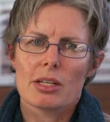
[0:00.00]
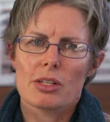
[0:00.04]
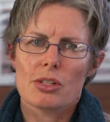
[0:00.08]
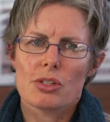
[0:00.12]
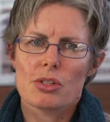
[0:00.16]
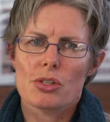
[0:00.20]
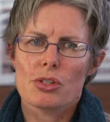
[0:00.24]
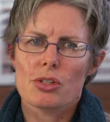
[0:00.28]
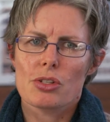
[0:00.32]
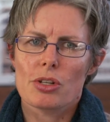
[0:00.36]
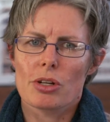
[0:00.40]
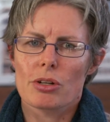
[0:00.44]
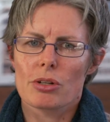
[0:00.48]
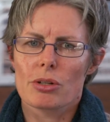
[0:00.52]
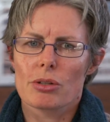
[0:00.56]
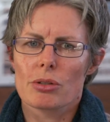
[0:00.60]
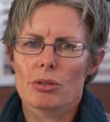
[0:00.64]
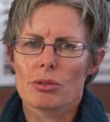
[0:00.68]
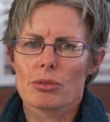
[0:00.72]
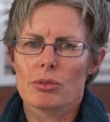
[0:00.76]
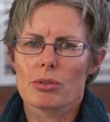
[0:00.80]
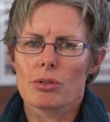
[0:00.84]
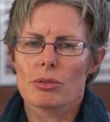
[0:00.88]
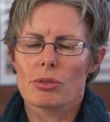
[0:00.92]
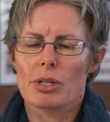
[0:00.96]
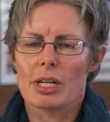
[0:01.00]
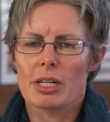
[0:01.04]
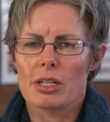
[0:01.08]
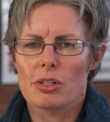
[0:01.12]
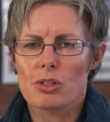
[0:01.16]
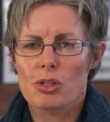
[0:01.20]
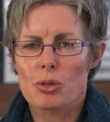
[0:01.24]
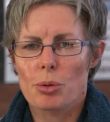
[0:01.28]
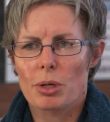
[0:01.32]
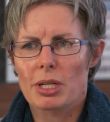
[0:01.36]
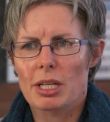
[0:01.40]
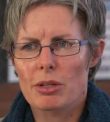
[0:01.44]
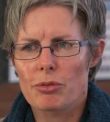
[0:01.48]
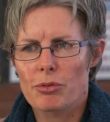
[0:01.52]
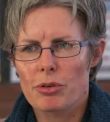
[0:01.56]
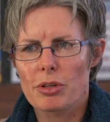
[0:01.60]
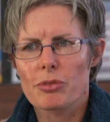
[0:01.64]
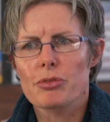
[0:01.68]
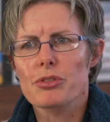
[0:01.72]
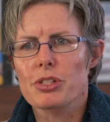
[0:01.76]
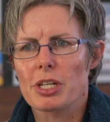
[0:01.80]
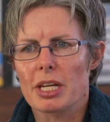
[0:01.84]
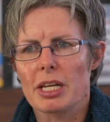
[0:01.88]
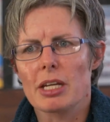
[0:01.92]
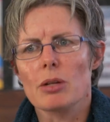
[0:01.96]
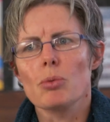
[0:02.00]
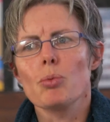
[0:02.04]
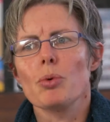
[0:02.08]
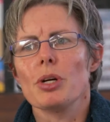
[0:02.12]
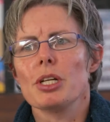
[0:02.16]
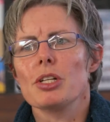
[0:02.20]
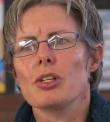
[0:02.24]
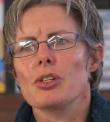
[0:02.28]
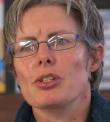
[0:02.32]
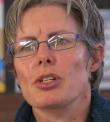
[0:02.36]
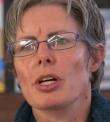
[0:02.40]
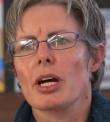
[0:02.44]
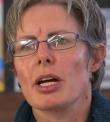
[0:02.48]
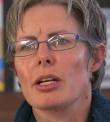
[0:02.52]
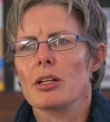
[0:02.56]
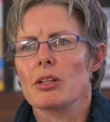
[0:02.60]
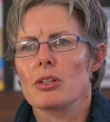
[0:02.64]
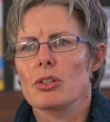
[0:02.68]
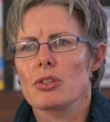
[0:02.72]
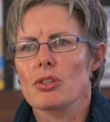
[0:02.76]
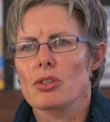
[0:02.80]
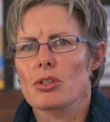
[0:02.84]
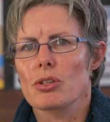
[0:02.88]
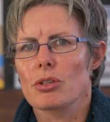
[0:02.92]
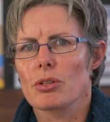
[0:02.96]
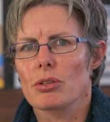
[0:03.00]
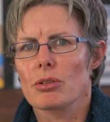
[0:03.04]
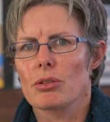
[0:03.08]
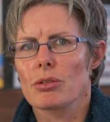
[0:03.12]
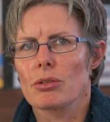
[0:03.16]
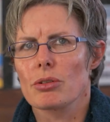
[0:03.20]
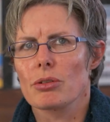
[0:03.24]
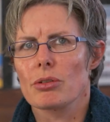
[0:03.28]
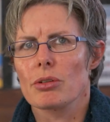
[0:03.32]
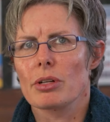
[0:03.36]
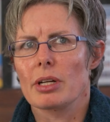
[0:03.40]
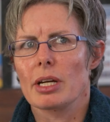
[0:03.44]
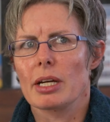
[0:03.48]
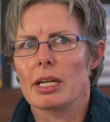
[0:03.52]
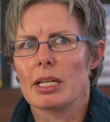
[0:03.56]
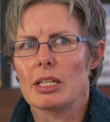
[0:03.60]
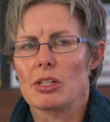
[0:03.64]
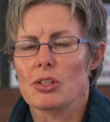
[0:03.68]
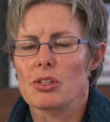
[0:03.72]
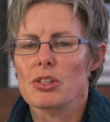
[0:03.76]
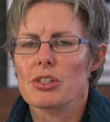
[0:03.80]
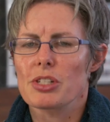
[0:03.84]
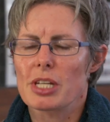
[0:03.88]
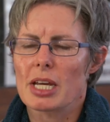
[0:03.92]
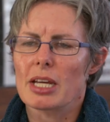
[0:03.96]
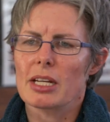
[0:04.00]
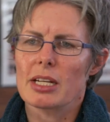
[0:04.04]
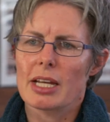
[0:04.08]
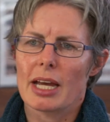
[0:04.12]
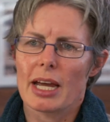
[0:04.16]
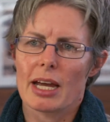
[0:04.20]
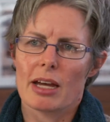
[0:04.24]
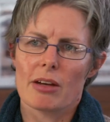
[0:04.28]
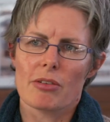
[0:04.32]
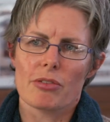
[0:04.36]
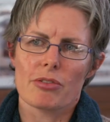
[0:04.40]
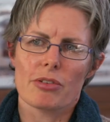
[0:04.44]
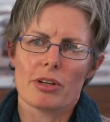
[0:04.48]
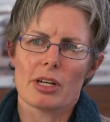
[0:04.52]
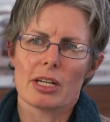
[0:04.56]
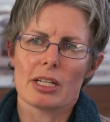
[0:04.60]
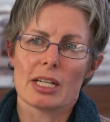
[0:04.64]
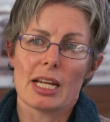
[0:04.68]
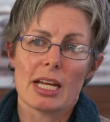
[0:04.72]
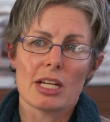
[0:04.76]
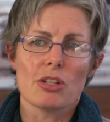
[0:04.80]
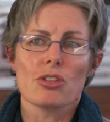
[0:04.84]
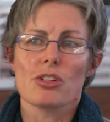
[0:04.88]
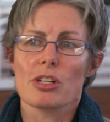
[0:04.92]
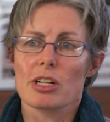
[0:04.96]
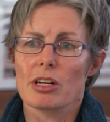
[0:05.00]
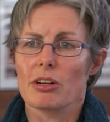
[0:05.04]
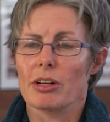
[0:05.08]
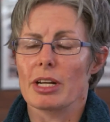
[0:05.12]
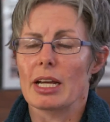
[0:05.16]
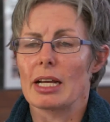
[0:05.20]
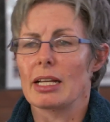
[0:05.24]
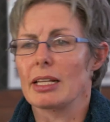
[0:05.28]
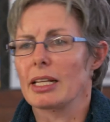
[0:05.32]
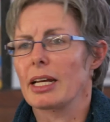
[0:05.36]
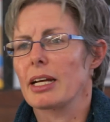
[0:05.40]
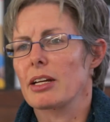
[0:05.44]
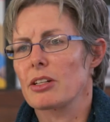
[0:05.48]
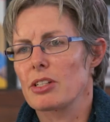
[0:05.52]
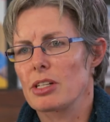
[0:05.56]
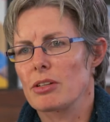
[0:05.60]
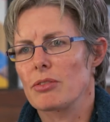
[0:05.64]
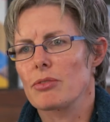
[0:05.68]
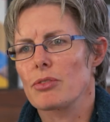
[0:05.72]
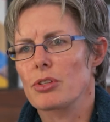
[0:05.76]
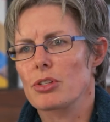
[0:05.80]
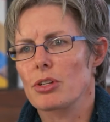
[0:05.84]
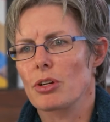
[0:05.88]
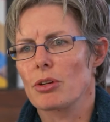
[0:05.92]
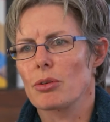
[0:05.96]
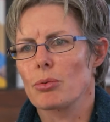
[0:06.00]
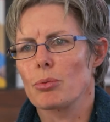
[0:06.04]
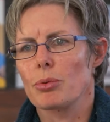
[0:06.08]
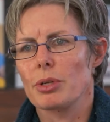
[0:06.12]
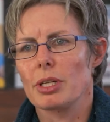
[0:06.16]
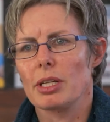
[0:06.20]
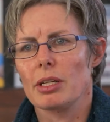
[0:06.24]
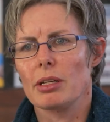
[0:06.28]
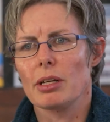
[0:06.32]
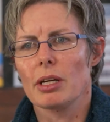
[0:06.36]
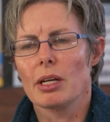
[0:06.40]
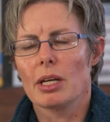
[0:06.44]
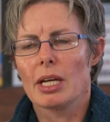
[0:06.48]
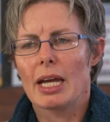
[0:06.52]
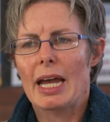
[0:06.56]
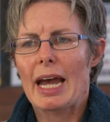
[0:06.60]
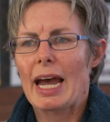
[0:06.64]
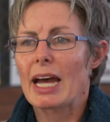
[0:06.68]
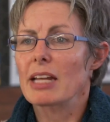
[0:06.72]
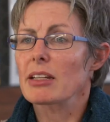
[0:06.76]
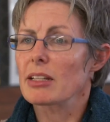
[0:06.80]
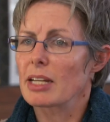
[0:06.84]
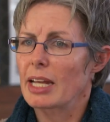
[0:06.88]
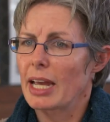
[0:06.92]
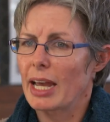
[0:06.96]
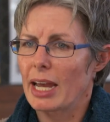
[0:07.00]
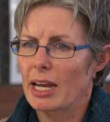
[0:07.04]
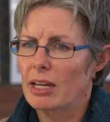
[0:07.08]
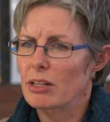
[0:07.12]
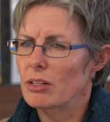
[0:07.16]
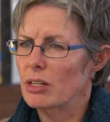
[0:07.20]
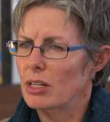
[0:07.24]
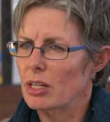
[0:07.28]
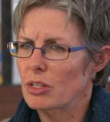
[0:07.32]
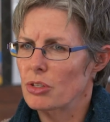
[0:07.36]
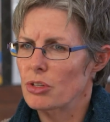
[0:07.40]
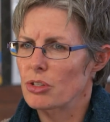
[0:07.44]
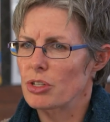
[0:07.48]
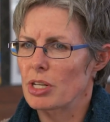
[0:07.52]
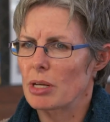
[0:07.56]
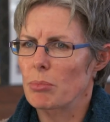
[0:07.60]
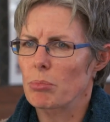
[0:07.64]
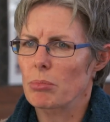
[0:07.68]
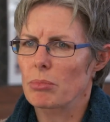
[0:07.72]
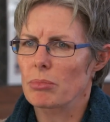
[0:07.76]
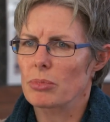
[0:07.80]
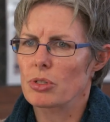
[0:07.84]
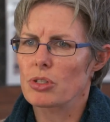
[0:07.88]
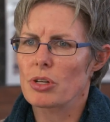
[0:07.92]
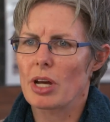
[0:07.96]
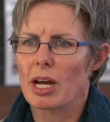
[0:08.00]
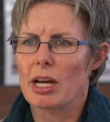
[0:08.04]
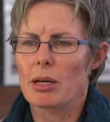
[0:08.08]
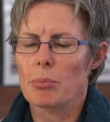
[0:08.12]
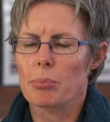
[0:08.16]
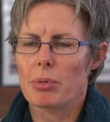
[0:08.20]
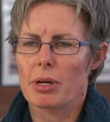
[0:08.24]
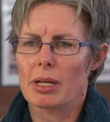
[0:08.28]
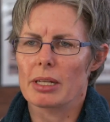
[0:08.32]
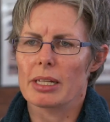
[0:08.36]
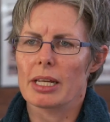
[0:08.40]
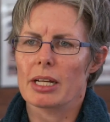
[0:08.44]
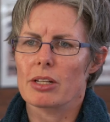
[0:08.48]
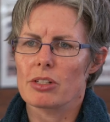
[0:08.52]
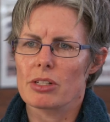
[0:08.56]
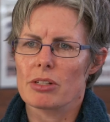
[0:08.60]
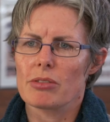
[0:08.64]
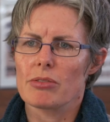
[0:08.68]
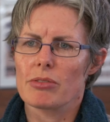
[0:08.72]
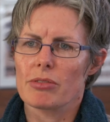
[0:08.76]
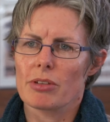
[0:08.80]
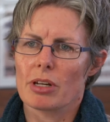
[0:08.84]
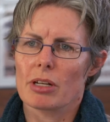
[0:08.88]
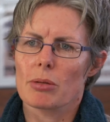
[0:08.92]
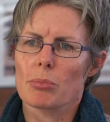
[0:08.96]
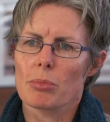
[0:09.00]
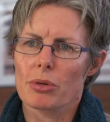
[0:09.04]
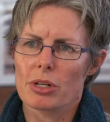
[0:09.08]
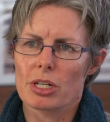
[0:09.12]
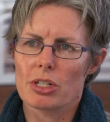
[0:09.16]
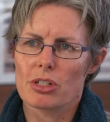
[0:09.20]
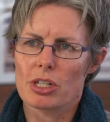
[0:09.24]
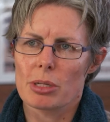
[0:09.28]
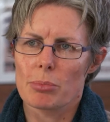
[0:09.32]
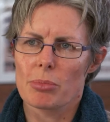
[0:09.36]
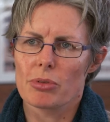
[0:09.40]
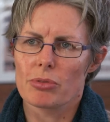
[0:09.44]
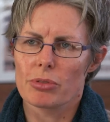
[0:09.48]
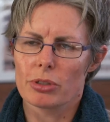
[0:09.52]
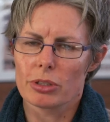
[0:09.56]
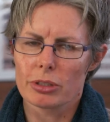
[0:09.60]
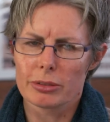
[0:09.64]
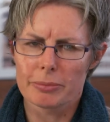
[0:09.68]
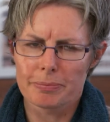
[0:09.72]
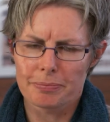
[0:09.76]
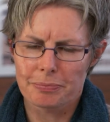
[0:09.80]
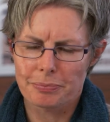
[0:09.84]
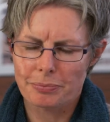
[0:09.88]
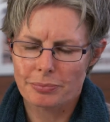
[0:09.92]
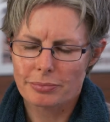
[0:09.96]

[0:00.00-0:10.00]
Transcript: So in 2015, we decided to instead have an engineering elective. So we hadn't had a STEM type elective at Merici before.